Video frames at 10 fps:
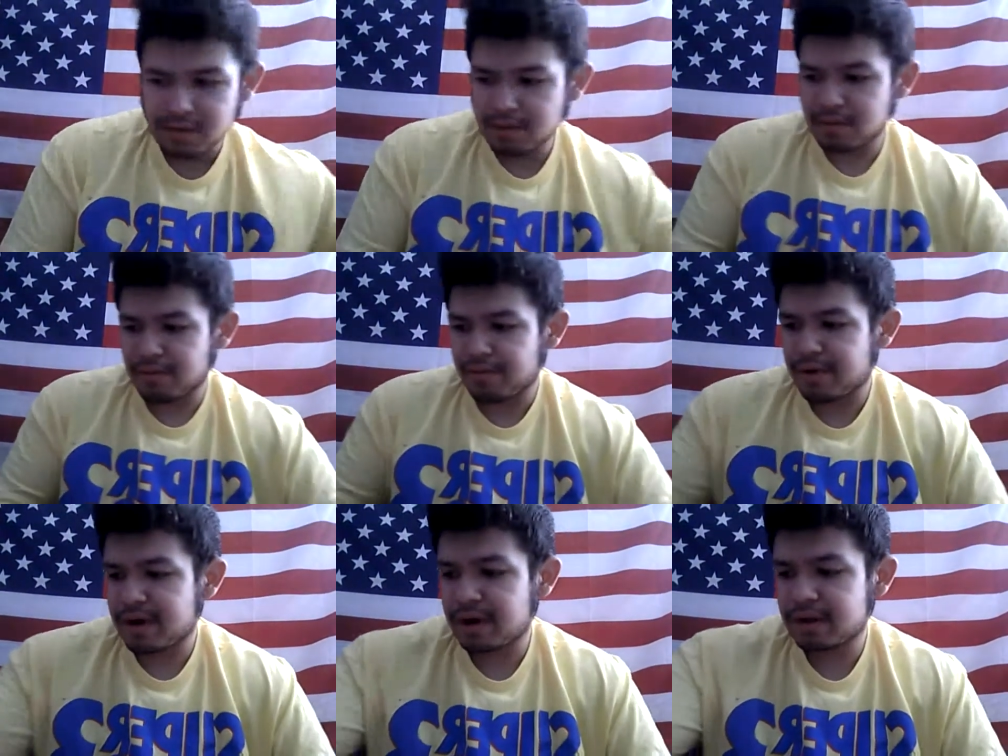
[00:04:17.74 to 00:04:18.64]

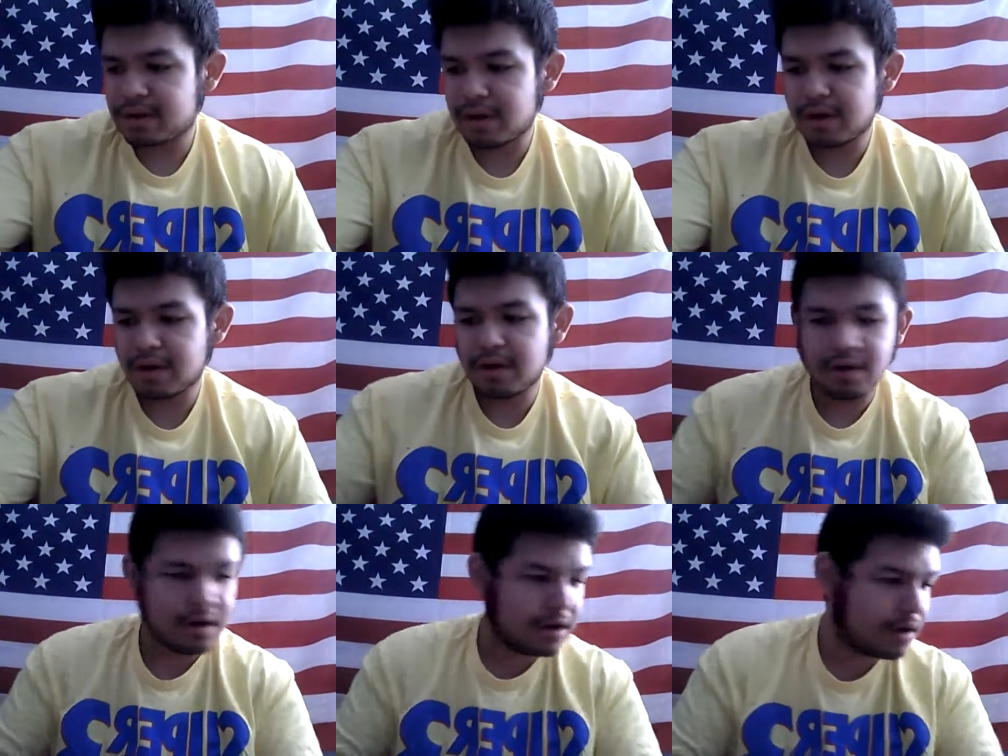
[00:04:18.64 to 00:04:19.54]
Alright.
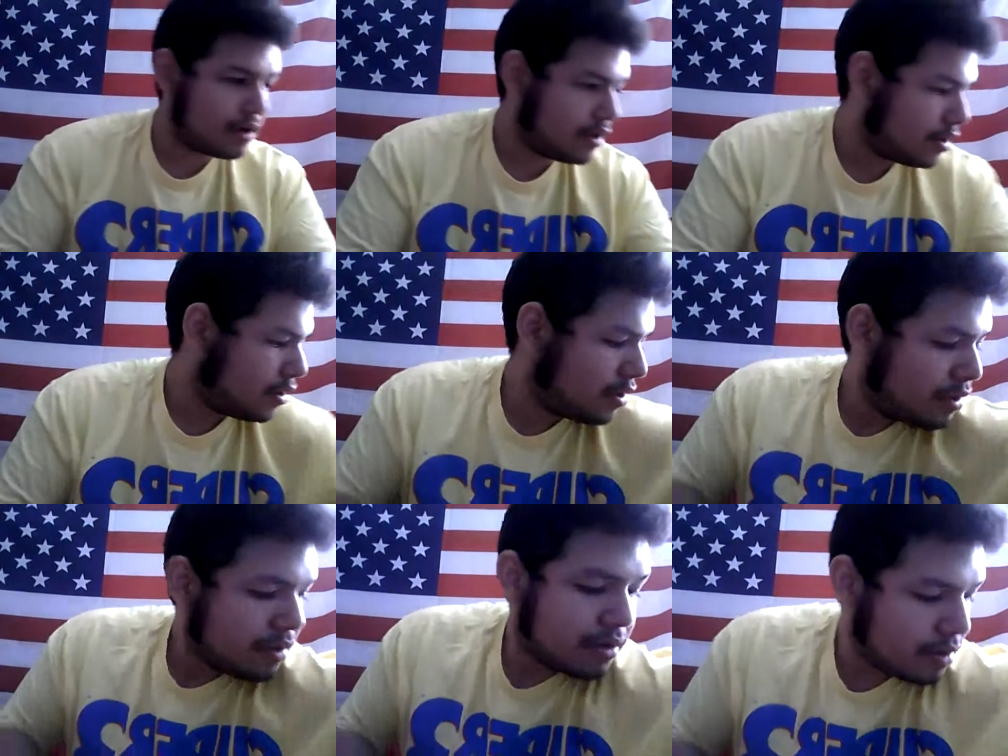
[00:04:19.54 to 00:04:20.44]

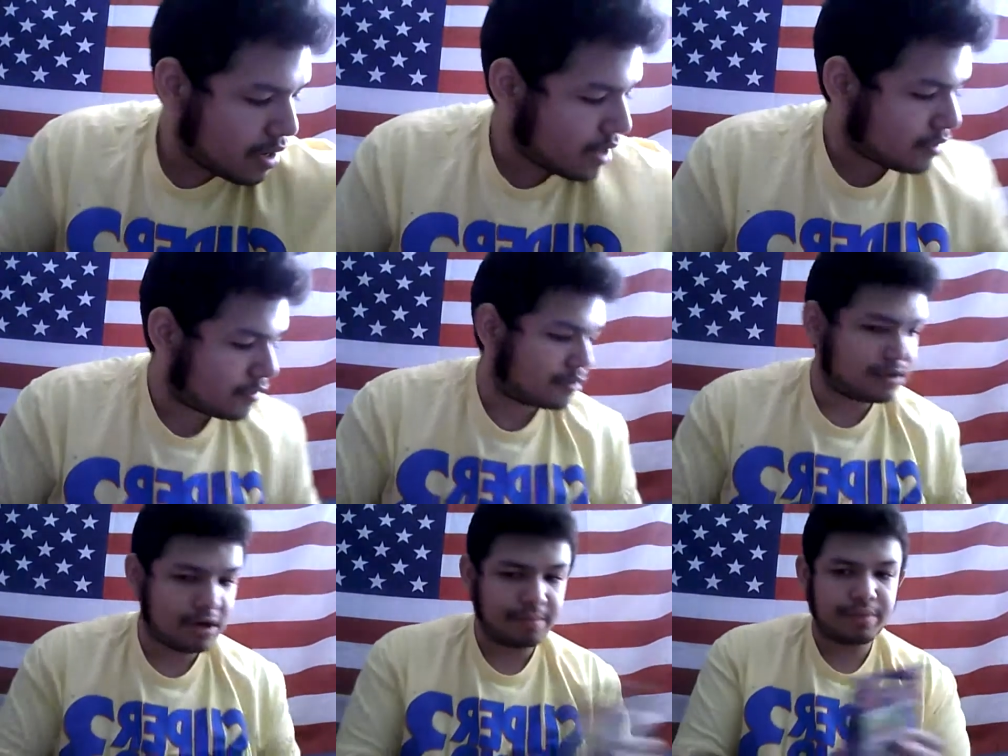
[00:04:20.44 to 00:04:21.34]

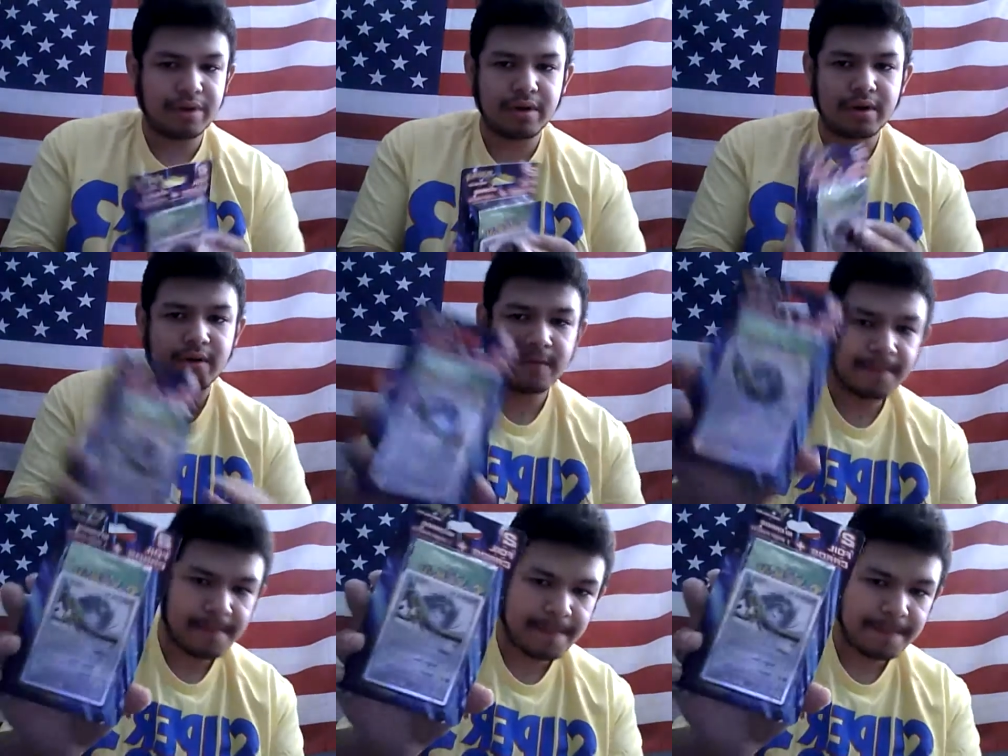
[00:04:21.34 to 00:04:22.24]
Next up,
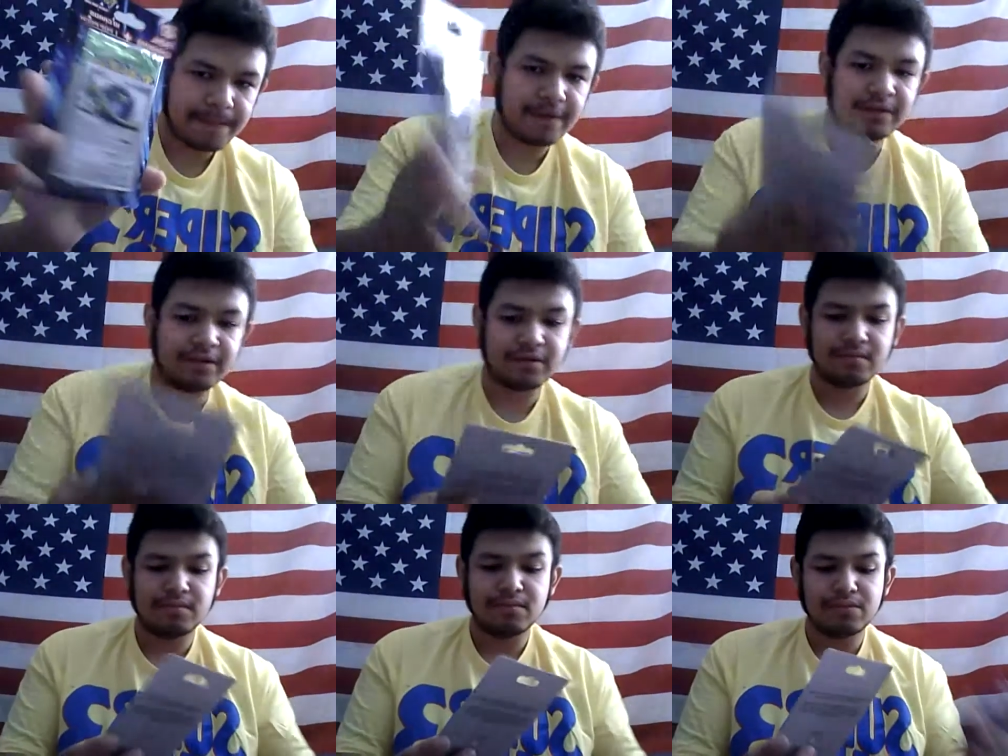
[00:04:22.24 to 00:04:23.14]

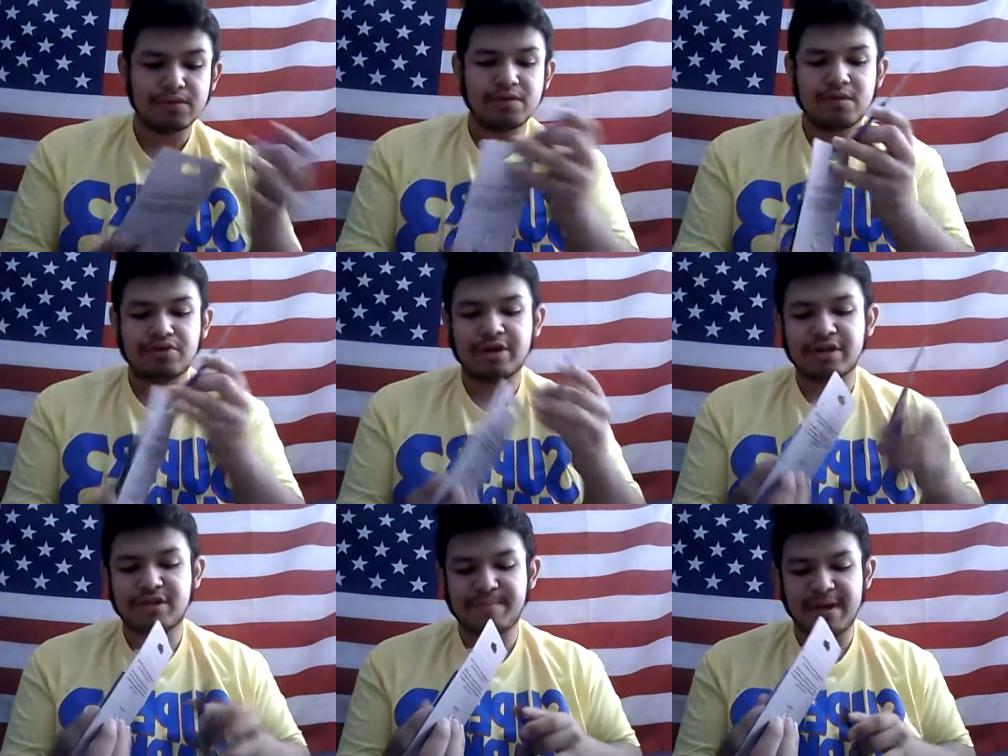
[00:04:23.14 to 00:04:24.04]
this. I'll try to
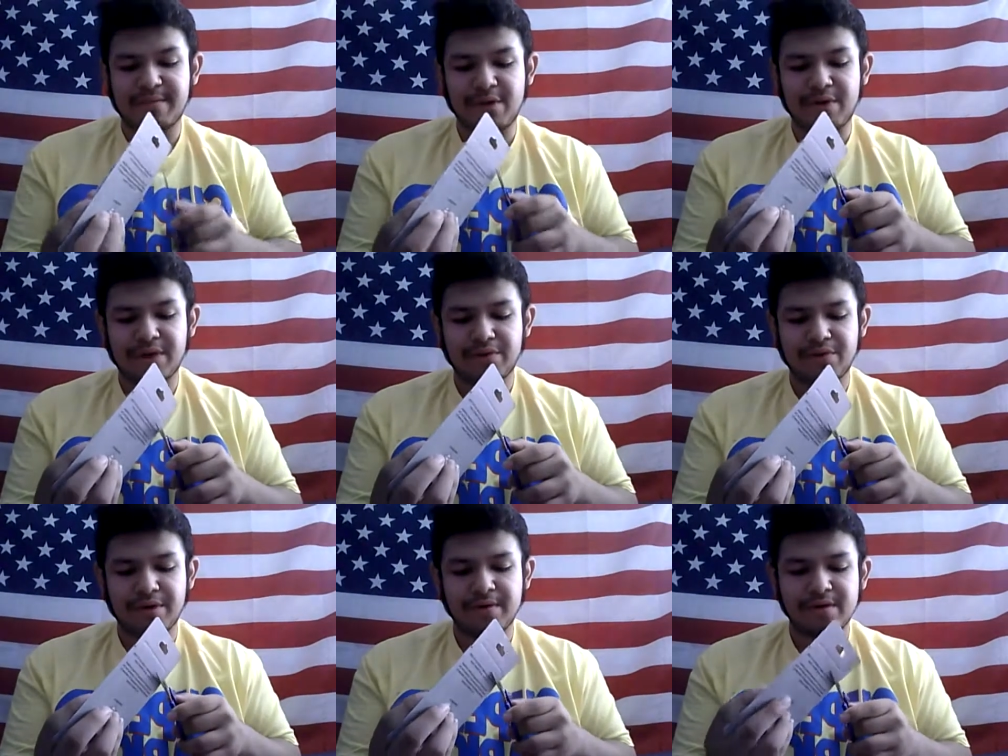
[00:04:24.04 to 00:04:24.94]
speed my way
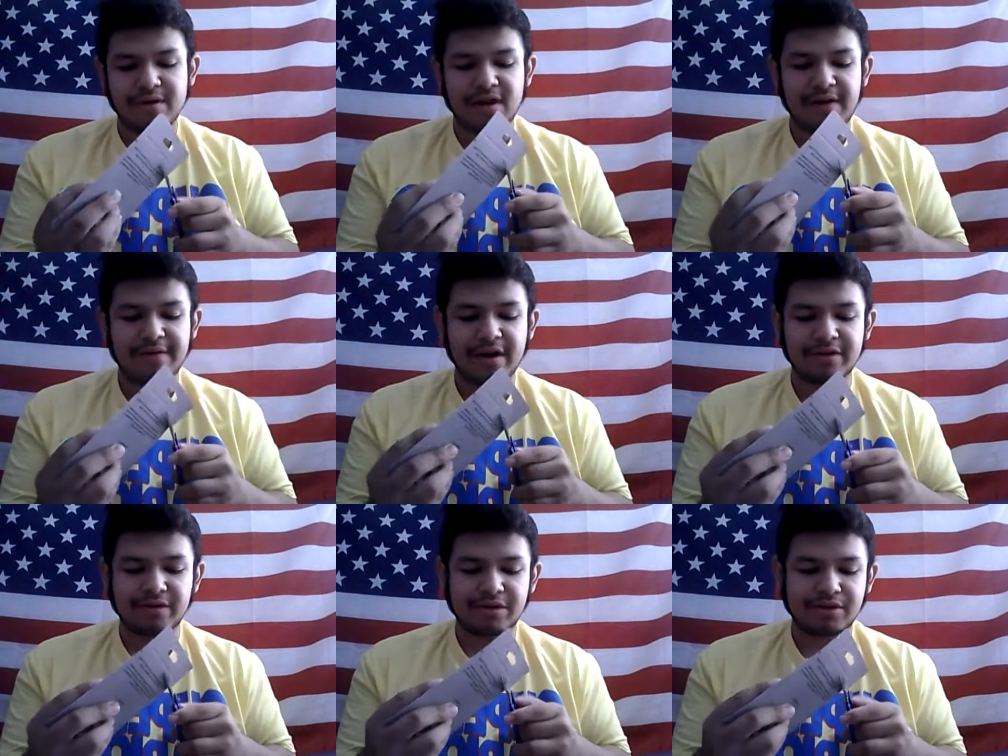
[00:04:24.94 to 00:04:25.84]
through it. I've
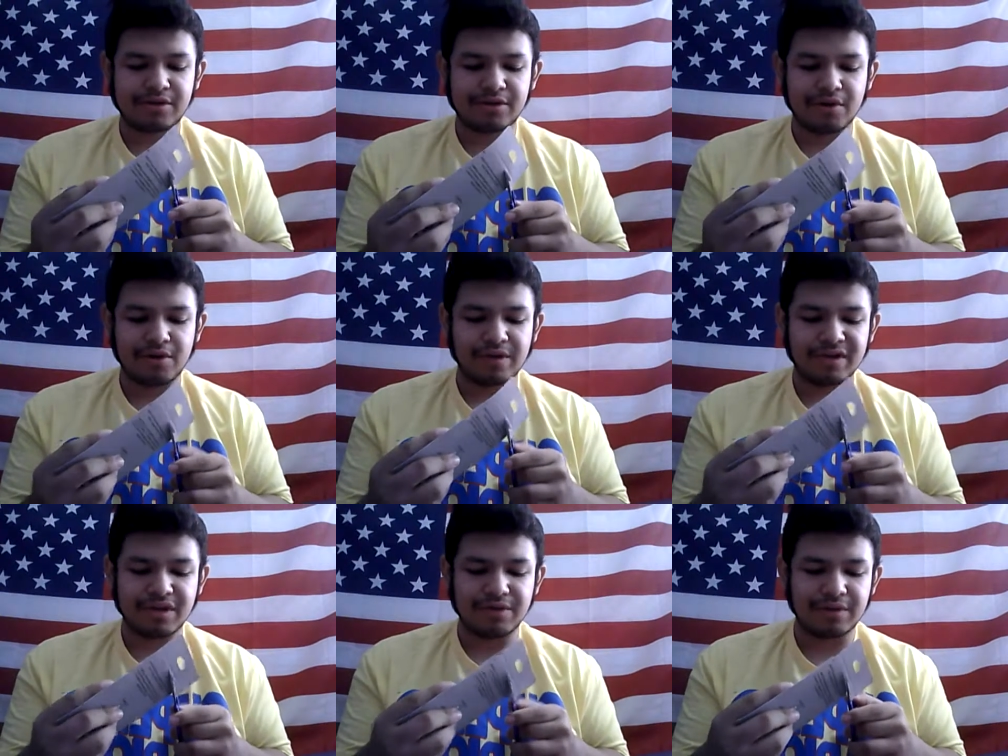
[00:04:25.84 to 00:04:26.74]
gotten so
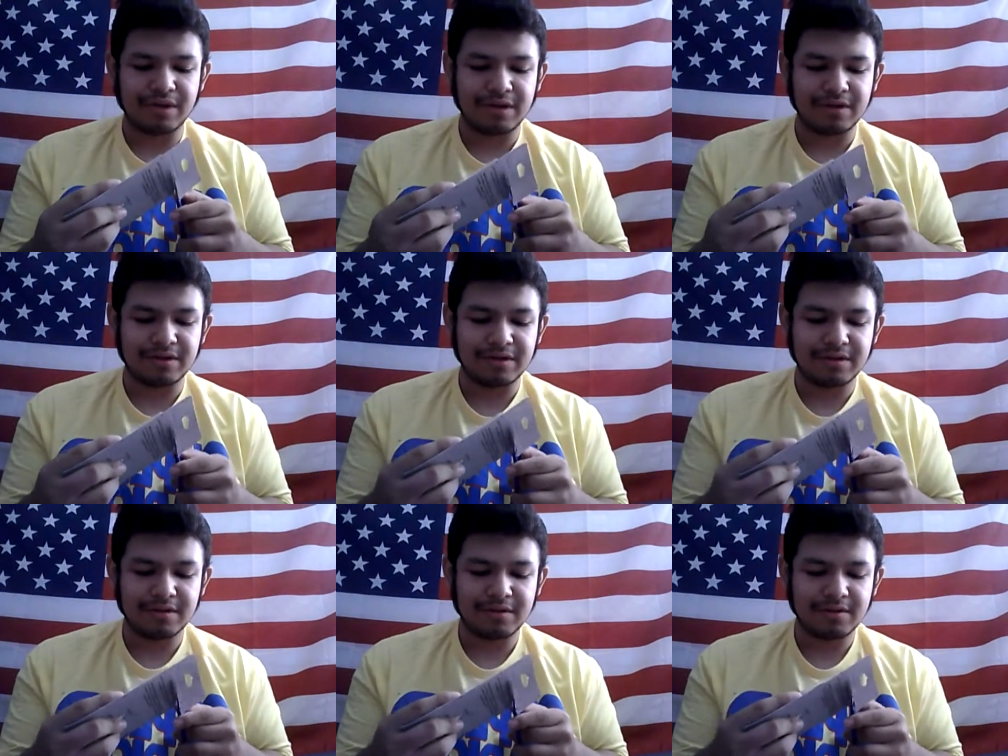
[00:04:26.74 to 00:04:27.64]
rusty with
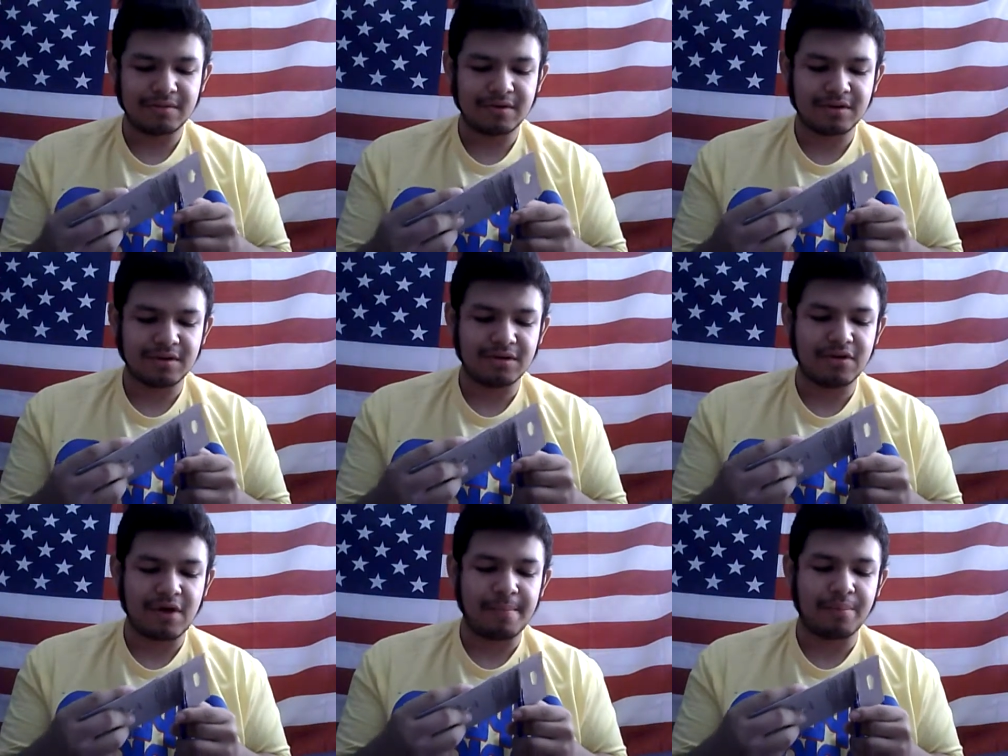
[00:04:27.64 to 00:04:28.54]
these because, you
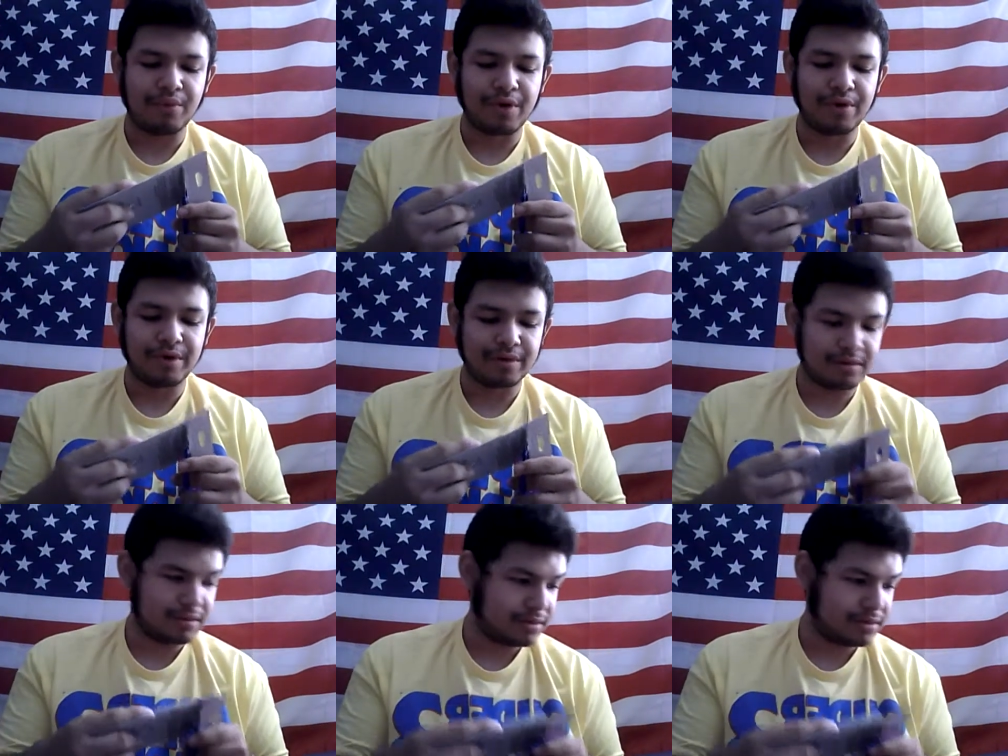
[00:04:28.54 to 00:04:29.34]
know, I'm broke.